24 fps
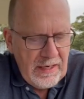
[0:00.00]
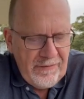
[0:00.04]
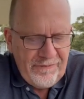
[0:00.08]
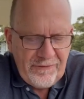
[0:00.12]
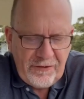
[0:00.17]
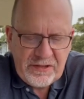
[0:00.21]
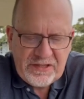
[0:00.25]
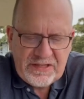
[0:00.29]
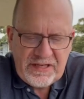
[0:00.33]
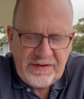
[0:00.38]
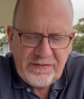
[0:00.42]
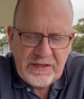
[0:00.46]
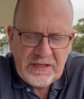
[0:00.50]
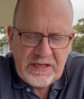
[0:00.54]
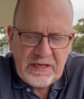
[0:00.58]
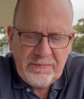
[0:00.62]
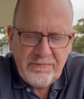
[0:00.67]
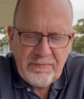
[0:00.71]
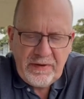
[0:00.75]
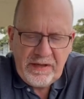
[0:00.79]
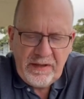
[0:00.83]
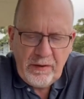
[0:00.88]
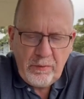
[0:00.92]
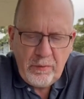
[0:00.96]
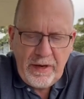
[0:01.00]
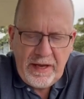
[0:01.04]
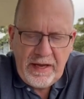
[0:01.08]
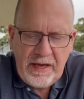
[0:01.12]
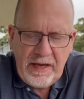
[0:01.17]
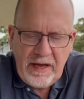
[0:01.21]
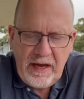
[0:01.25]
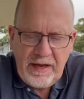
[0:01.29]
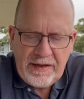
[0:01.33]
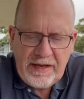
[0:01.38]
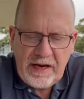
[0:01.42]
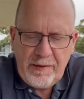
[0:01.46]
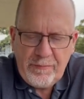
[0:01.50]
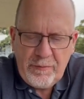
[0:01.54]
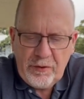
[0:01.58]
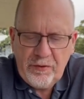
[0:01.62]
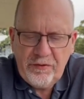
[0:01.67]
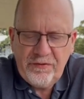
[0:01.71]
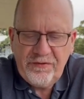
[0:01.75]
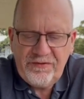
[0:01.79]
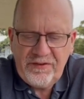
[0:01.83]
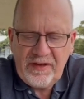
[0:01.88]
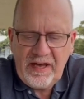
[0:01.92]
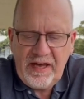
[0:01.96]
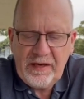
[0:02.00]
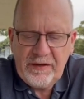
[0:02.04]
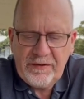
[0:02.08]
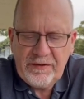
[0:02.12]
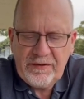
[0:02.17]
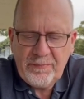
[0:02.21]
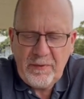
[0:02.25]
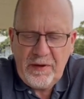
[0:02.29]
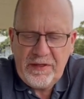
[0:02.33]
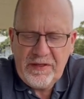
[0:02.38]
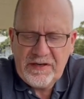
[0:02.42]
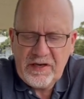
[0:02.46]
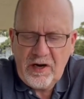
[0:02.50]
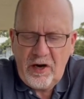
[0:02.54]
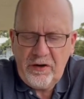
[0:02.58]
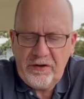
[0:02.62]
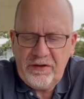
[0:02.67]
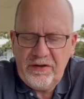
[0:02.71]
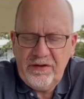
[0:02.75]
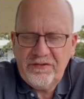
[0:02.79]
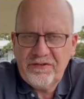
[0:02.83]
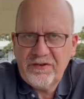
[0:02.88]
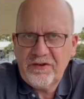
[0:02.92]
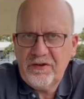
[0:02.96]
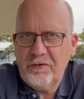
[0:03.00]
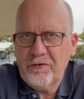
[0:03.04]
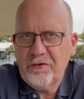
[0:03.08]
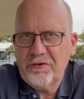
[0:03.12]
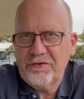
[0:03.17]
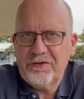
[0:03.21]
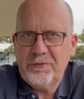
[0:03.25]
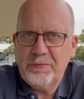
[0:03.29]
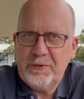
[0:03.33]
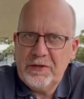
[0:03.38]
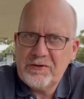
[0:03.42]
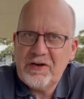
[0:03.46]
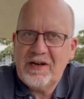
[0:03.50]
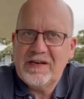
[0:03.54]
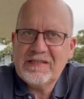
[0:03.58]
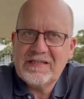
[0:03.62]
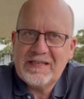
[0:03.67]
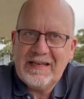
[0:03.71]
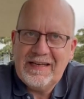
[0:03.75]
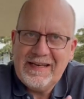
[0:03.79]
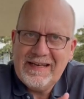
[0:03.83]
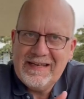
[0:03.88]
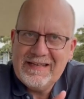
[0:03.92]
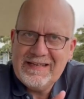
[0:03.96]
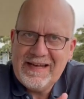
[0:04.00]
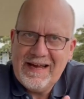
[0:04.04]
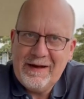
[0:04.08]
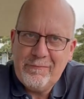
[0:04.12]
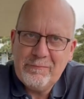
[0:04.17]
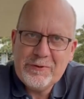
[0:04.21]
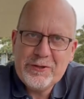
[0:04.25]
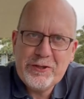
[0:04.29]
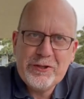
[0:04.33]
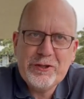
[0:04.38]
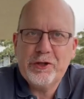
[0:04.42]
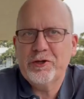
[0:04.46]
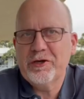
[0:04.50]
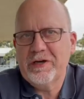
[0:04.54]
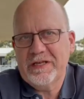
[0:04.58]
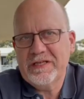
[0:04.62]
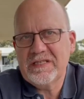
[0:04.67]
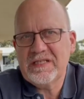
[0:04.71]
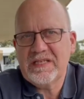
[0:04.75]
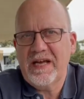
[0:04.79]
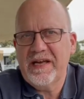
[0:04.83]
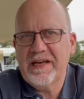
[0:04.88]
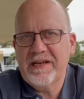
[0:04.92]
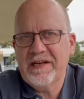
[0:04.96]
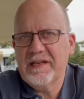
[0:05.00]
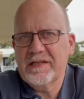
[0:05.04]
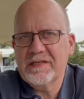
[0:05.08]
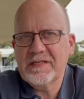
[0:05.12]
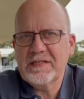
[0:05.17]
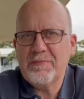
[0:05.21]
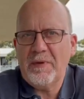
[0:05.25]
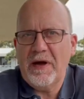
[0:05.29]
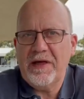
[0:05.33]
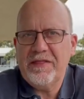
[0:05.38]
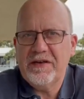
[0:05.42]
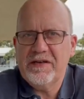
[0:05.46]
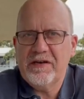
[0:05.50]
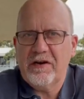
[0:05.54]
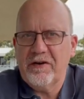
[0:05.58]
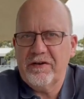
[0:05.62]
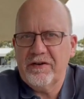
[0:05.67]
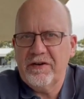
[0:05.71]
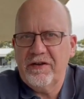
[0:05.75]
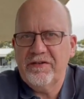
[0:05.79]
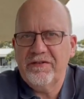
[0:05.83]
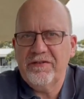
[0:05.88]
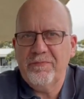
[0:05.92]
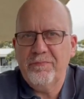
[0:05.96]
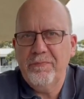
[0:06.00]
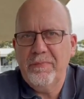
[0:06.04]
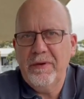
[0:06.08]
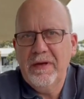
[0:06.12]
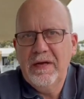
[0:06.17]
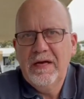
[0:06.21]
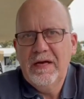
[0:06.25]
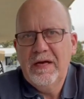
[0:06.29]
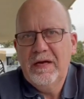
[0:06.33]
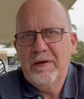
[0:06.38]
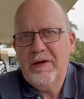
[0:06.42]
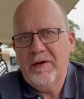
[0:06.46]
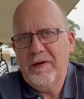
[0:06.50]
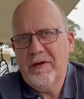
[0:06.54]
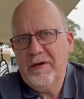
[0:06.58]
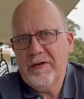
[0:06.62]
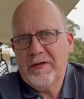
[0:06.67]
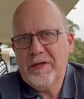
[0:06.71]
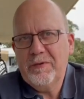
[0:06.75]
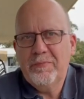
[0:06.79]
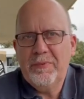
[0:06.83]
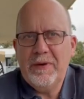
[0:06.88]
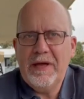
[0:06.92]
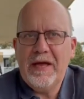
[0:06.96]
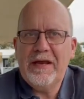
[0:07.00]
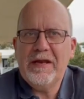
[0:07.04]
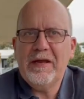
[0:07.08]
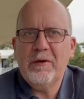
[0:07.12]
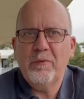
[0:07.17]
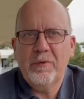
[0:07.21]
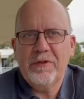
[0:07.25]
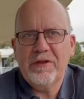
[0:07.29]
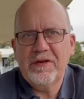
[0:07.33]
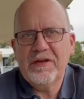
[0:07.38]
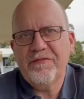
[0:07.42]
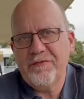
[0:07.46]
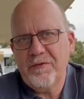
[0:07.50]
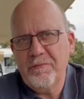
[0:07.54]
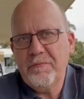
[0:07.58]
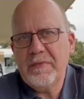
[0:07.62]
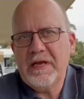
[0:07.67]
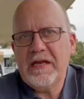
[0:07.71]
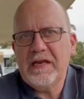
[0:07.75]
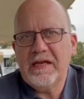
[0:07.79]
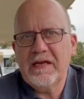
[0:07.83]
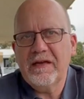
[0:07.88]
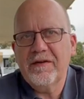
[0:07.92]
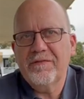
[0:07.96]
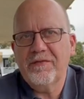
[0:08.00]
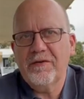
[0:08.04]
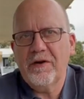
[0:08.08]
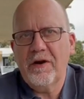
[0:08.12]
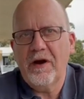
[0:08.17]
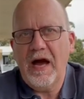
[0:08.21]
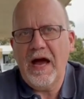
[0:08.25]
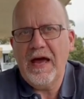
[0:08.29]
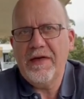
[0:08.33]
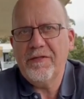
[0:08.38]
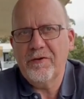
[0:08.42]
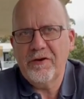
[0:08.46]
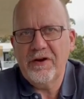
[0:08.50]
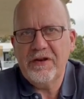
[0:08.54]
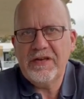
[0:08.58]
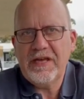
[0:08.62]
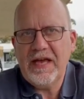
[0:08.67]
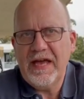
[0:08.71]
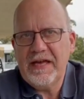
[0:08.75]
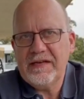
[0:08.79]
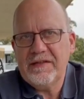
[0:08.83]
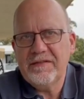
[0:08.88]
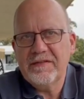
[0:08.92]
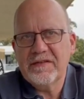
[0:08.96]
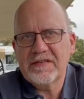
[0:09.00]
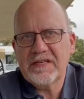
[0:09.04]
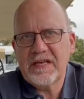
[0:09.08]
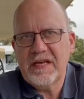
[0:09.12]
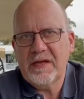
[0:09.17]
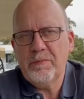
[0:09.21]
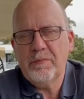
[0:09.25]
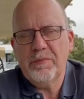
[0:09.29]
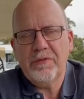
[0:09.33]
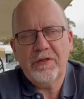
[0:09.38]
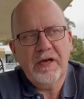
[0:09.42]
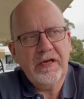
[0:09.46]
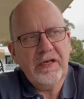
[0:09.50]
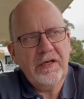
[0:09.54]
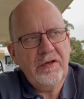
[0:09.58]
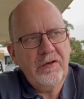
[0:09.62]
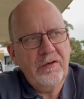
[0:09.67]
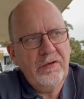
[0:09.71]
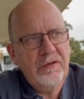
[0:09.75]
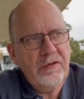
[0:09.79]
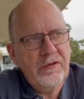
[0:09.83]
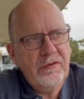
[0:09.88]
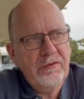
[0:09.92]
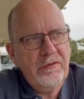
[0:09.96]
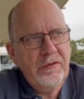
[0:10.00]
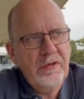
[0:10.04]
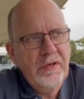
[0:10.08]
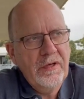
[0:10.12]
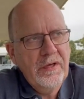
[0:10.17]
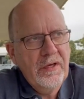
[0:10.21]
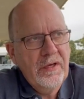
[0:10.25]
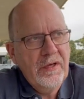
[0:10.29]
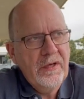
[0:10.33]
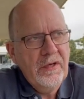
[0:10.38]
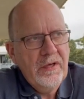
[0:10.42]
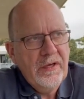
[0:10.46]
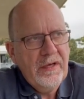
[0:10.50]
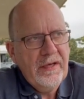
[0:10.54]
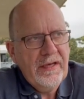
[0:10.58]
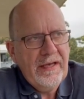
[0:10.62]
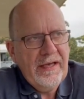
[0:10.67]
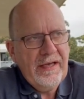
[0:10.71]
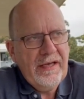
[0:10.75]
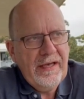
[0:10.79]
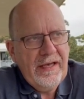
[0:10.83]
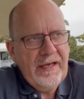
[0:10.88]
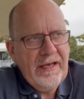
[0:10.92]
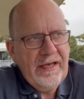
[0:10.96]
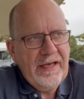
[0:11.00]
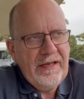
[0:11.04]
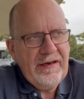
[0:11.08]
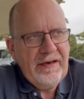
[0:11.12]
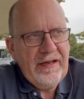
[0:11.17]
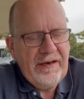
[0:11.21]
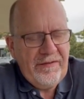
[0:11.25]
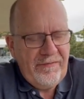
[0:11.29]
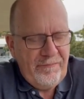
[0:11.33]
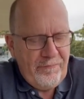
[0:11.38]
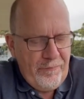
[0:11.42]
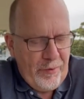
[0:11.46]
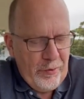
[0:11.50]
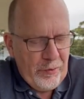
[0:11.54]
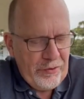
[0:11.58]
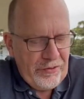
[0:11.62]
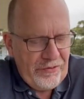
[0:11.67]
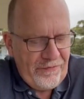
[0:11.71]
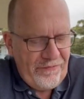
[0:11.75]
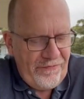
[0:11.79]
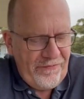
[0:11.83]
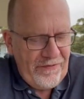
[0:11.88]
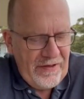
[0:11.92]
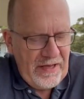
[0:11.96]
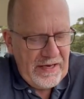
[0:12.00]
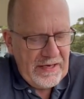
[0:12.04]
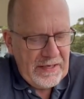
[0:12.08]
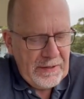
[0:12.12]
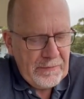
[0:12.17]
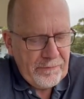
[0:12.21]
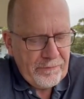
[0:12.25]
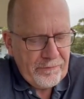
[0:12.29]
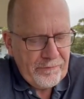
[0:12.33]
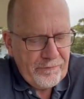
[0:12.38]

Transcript: Verse 17, by the way, yet I'm not silenced by the darkness, could also be translated, yet I'm surely silenced by the darkness. You end up with a different meaning for either and yet in the same thing. It both fit.